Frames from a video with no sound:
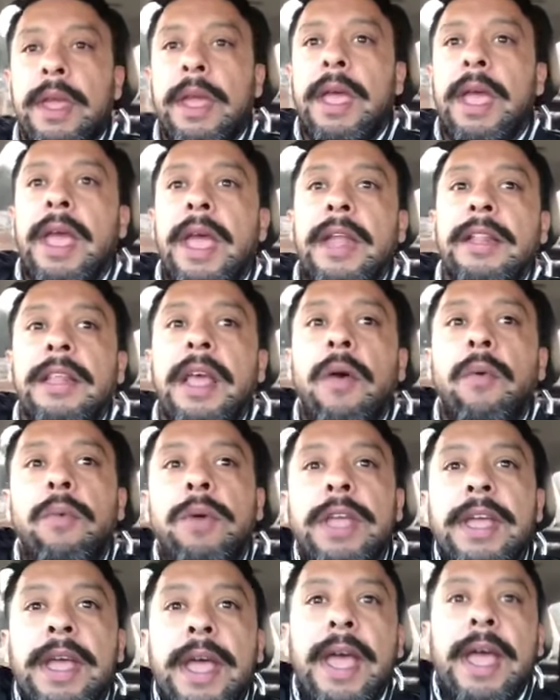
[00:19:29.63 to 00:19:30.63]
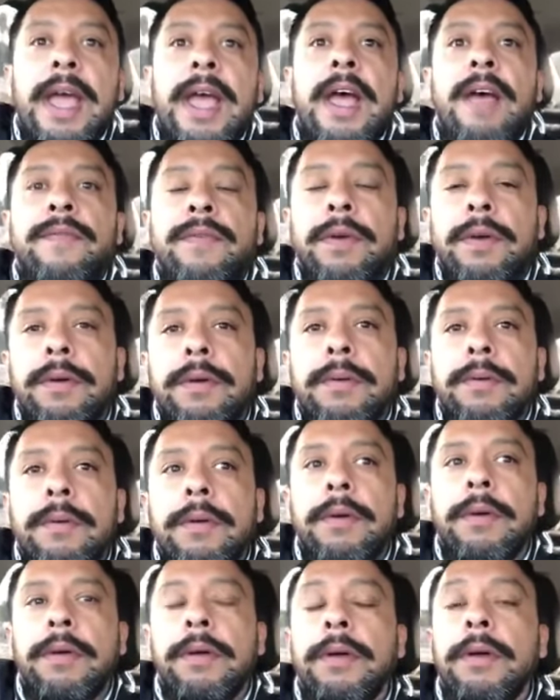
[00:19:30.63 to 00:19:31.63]
and that we have
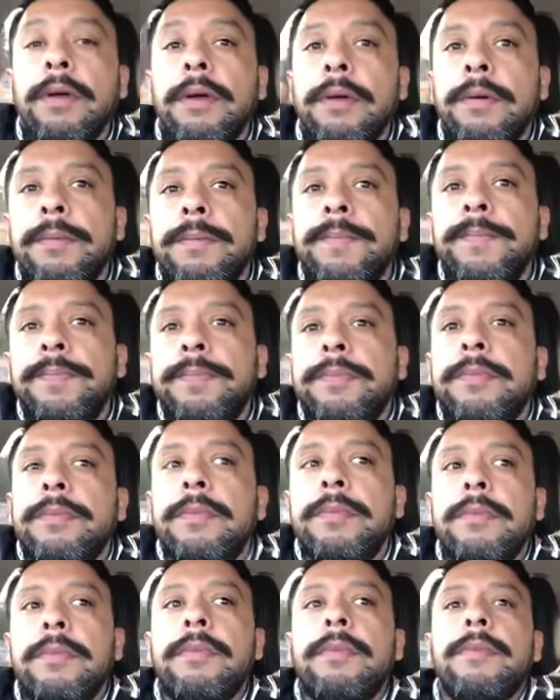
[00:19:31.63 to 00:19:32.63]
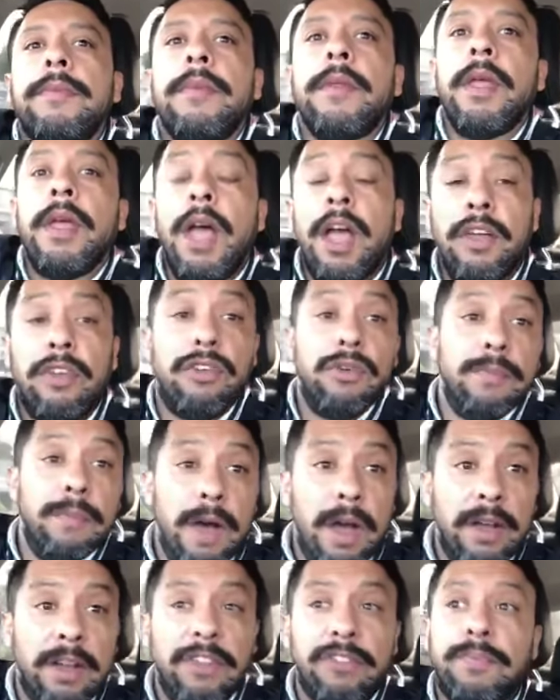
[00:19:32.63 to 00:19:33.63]
a
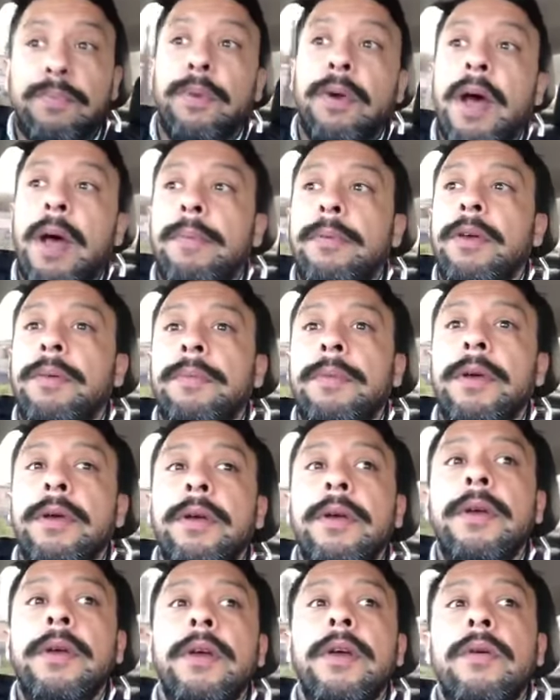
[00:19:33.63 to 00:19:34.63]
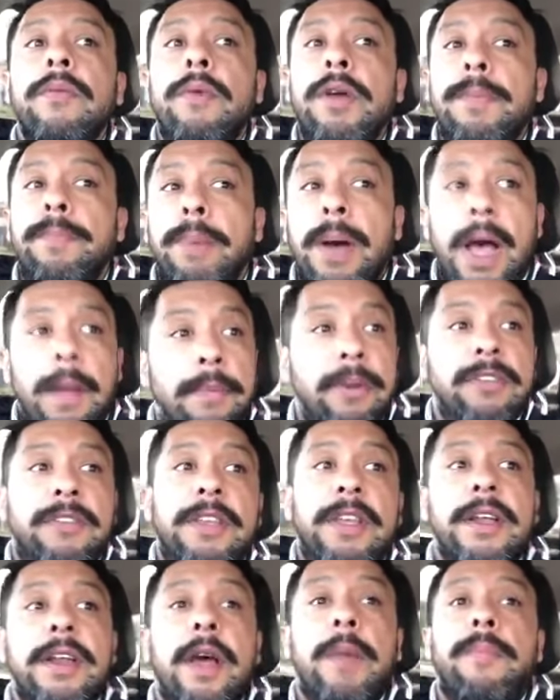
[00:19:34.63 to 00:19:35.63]
humongous problem with
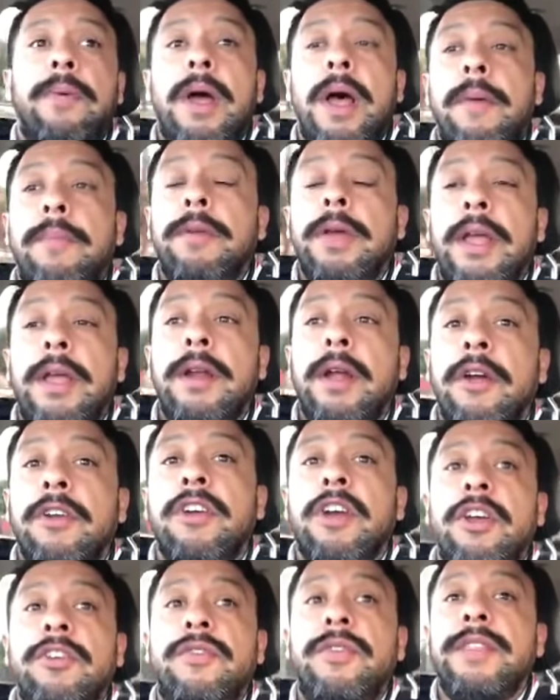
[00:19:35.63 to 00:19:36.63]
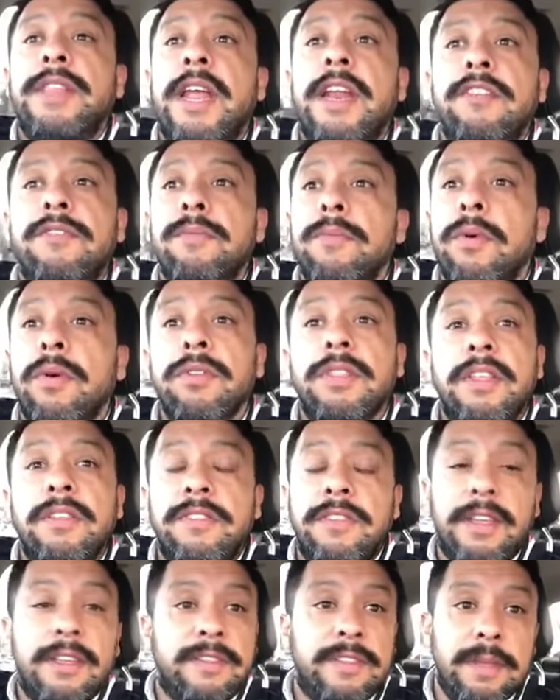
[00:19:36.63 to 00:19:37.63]
poverty in our country that is more than
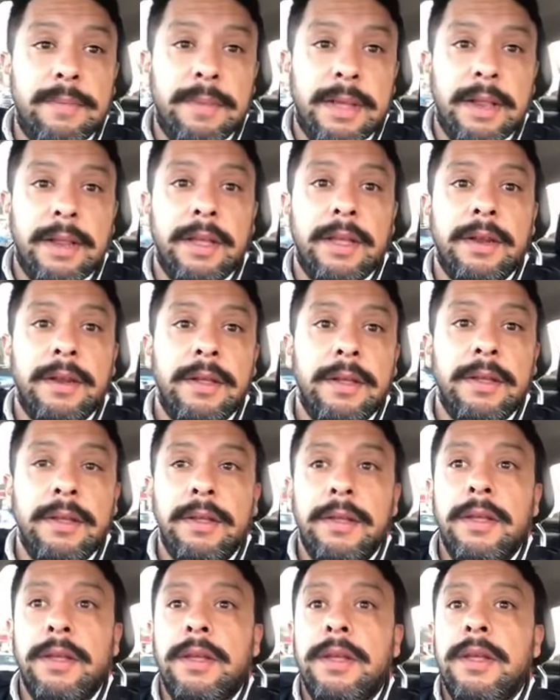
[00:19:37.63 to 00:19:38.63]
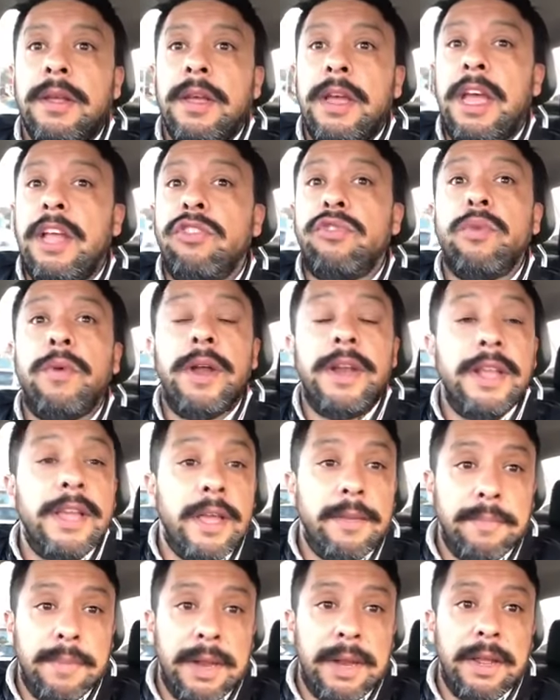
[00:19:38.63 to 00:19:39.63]
60 million and
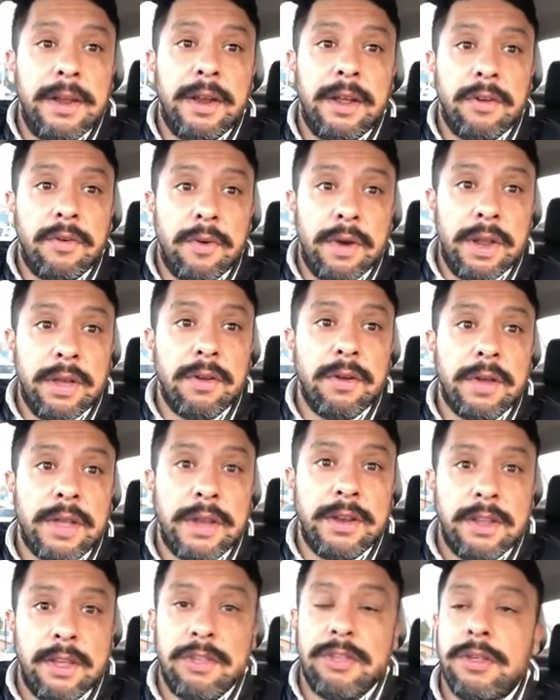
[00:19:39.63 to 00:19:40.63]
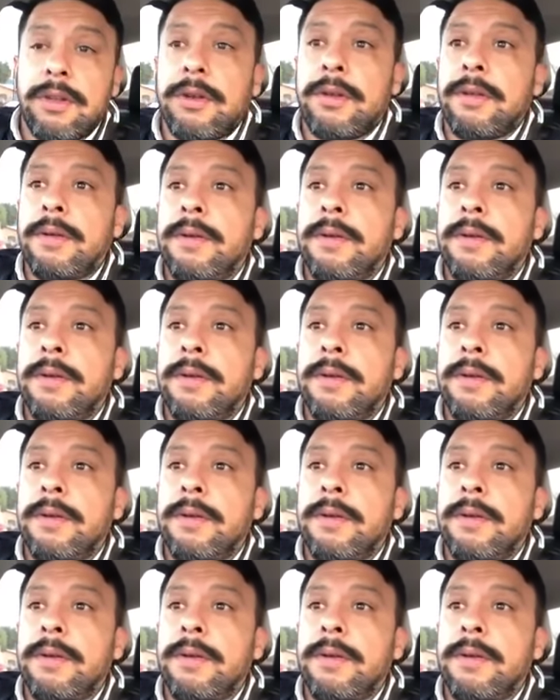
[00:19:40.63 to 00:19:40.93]
28 million in critical condition.